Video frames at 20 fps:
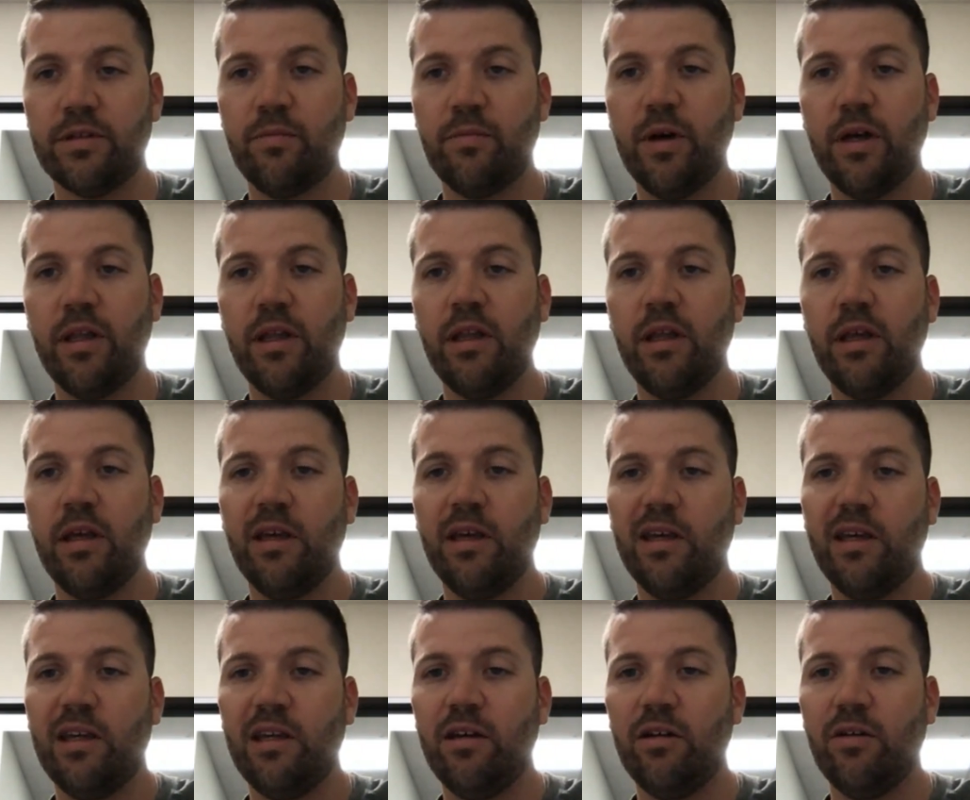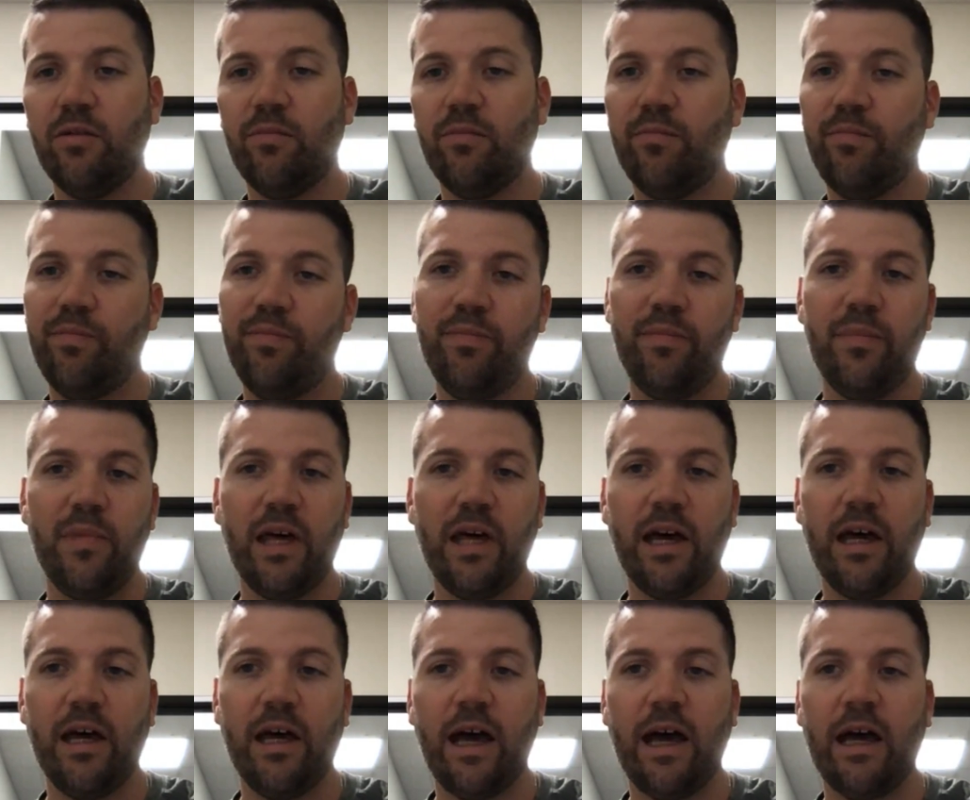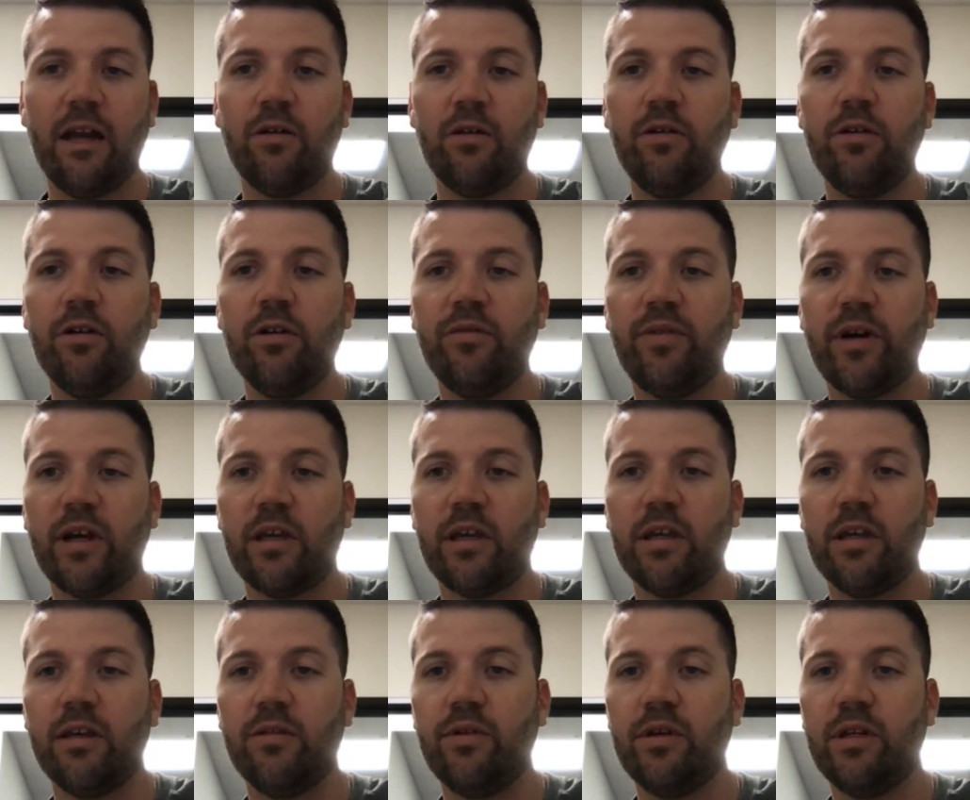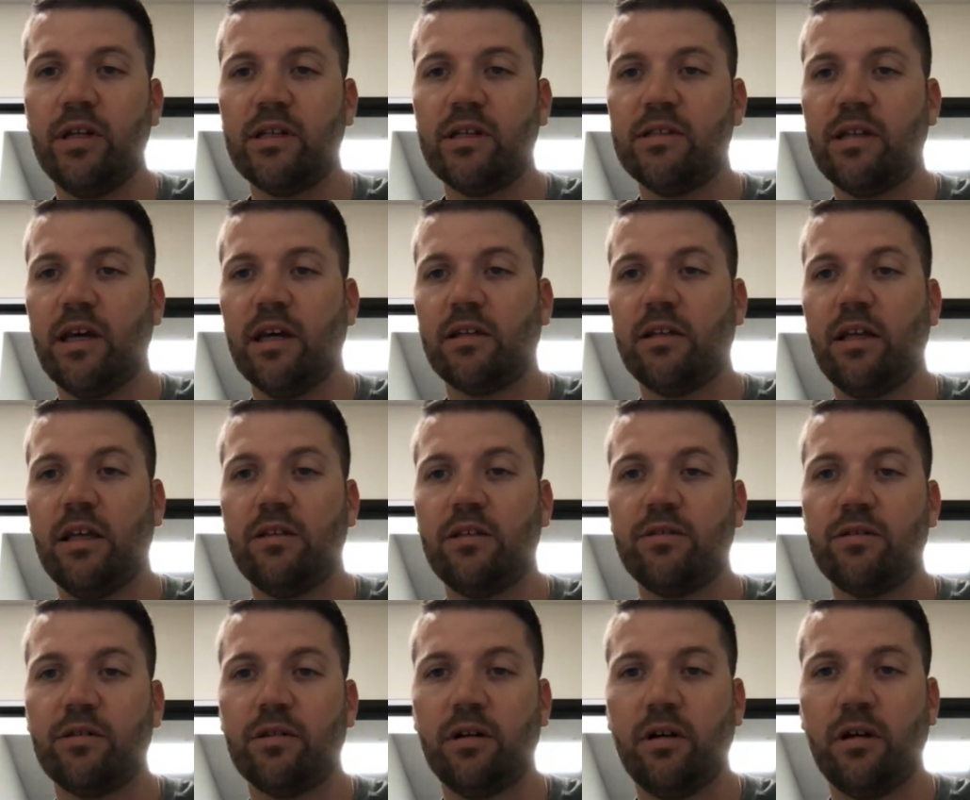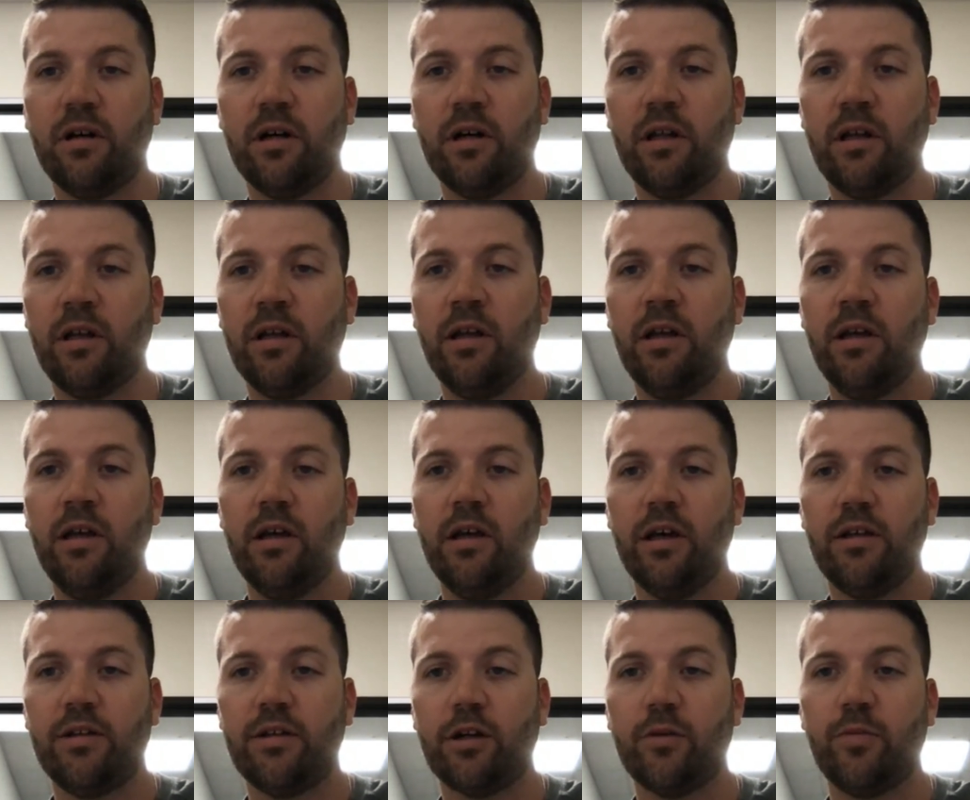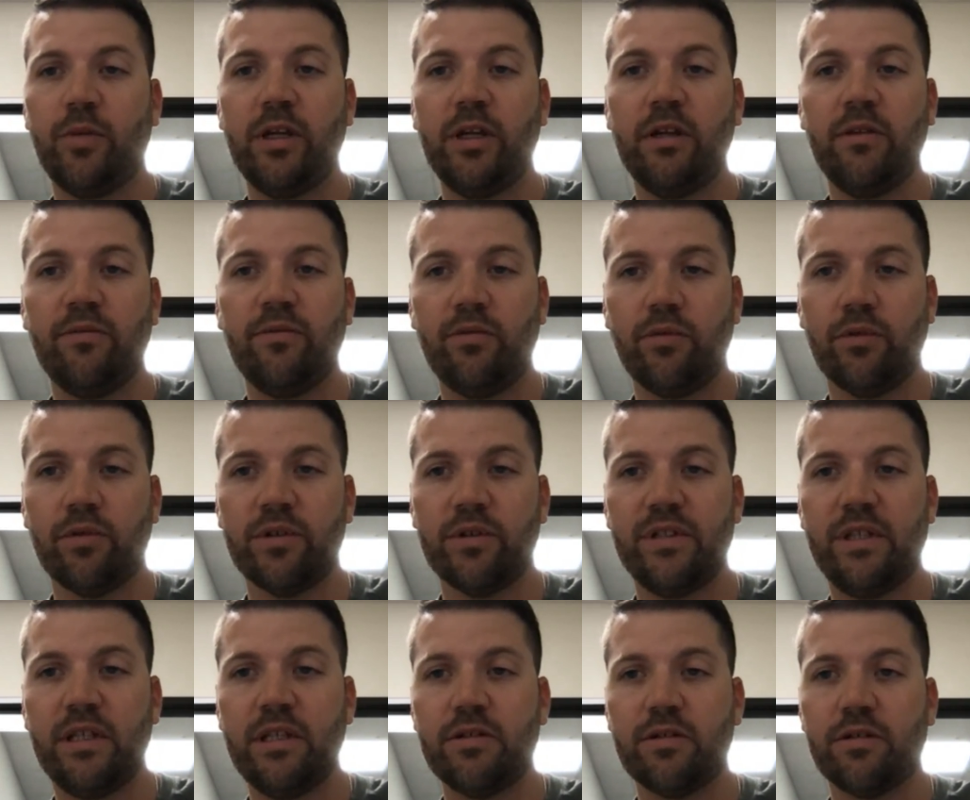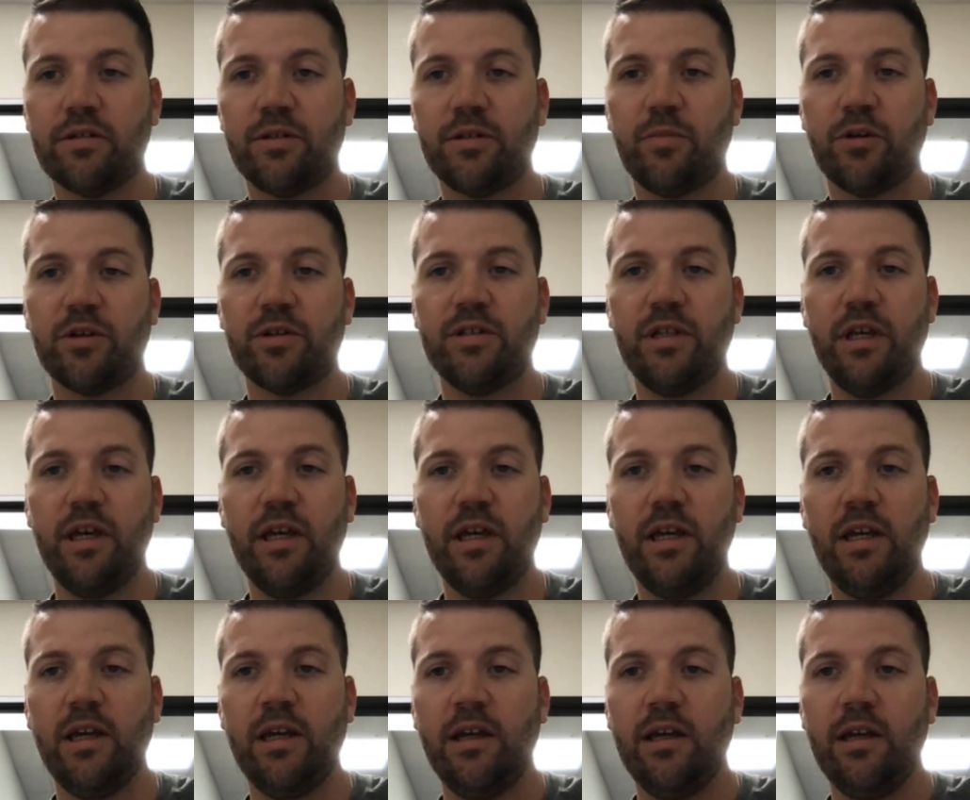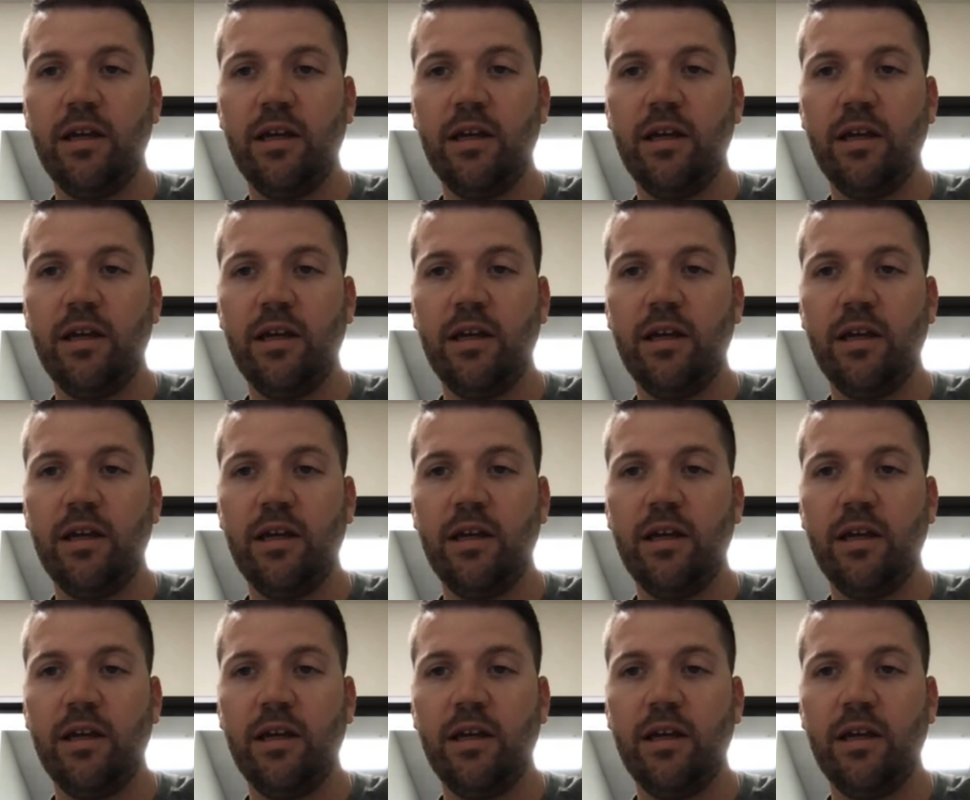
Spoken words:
But I don't know if I could give you an exact answer on a terpene for seizures per se.